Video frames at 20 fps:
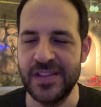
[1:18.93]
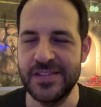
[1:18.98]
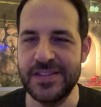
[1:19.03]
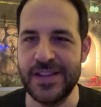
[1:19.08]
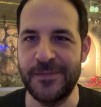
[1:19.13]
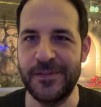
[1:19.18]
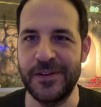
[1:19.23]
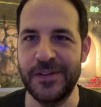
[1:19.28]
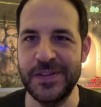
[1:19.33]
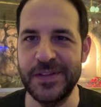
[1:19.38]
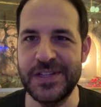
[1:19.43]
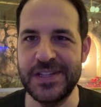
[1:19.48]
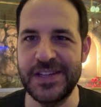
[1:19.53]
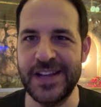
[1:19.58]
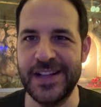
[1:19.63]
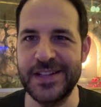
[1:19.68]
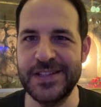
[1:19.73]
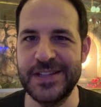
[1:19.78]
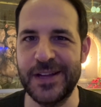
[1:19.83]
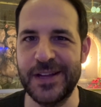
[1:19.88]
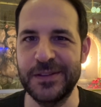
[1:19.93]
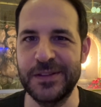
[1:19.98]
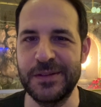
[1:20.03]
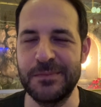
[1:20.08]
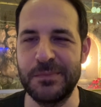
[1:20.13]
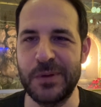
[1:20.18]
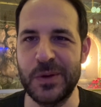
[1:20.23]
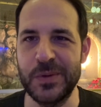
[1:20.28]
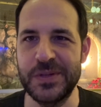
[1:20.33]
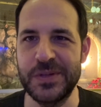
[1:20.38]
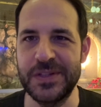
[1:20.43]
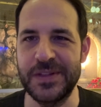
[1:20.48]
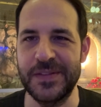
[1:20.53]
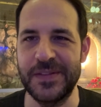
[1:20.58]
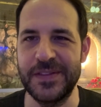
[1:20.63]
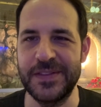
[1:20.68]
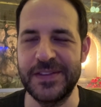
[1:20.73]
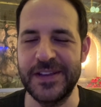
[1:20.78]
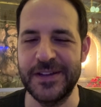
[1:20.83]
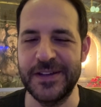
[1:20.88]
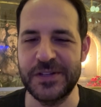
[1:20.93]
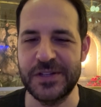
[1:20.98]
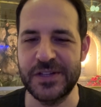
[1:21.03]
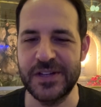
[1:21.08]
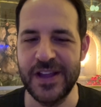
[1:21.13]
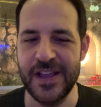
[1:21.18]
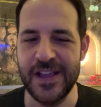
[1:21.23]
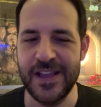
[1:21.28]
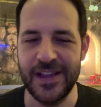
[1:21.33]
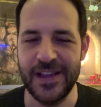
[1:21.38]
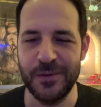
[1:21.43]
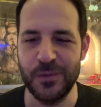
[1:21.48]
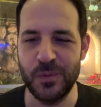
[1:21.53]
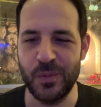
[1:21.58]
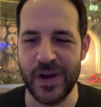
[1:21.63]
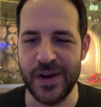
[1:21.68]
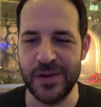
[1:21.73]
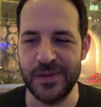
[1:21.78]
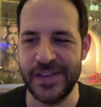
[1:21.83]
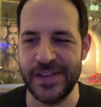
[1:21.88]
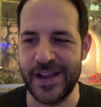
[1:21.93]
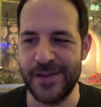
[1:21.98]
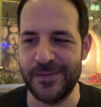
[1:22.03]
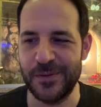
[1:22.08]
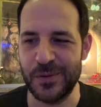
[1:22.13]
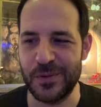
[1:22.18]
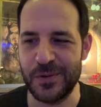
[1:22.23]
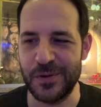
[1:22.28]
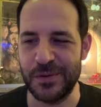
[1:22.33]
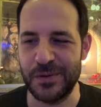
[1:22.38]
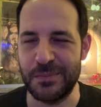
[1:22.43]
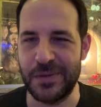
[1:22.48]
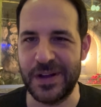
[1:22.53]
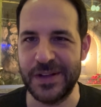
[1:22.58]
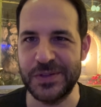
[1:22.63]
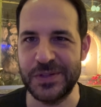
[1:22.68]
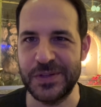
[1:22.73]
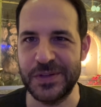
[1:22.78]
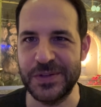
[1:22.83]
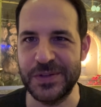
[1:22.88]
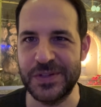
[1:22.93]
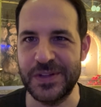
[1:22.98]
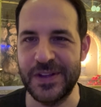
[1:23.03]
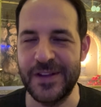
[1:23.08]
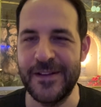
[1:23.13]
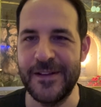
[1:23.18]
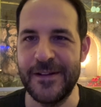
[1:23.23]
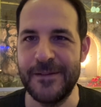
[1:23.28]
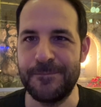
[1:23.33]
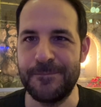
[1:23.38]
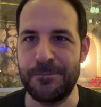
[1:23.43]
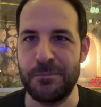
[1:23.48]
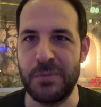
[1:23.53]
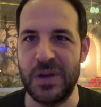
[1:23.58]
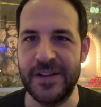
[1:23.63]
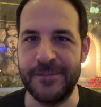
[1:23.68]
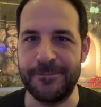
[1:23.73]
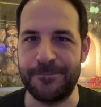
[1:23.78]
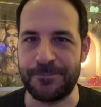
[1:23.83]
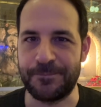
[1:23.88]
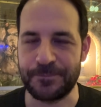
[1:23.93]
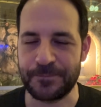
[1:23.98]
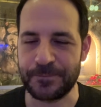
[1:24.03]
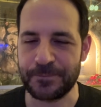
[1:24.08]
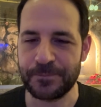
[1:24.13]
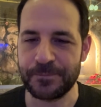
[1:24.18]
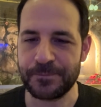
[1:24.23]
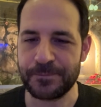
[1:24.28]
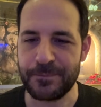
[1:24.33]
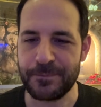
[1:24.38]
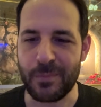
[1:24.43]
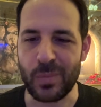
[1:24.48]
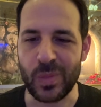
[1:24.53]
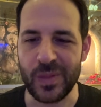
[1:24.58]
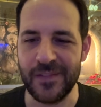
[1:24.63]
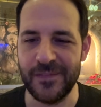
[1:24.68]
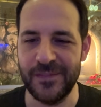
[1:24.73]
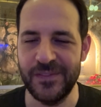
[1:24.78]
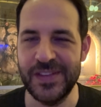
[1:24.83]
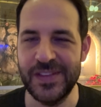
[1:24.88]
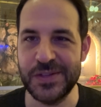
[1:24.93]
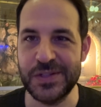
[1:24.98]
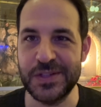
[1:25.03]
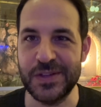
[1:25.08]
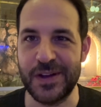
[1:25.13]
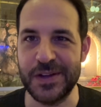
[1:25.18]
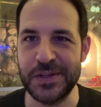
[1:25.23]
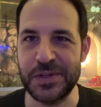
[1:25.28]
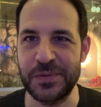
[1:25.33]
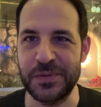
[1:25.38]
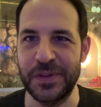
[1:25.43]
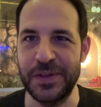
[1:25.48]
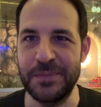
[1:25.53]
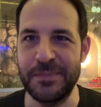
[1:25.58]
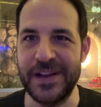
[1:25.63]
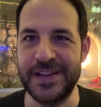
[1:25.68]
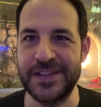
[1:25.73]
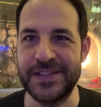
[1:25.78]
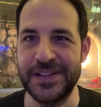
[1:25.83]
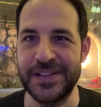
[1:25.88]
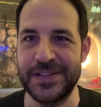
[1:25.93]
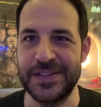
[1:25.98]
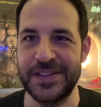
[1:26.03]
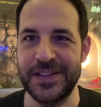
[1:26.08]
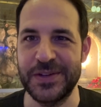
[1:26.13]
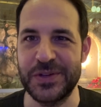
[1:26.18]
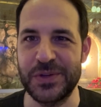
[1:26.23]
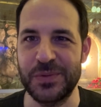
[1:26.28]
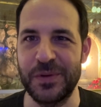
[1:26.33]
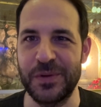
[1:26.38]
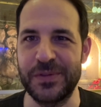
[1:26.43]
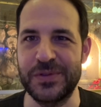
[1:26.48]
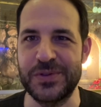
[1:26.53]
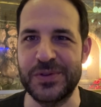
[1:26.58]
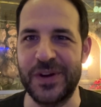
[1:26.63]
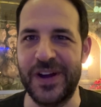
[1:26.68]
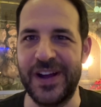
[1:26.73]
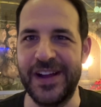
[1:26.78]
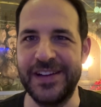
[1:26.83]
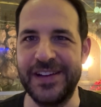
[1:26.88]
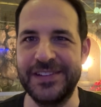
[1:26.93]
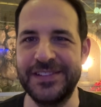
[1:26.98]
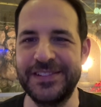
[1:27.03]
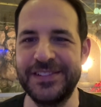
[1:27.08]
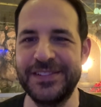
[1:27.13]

Definitely stands out the most in the dish. Rarely ever order mussels, but the sauce really makes this dish worth trying.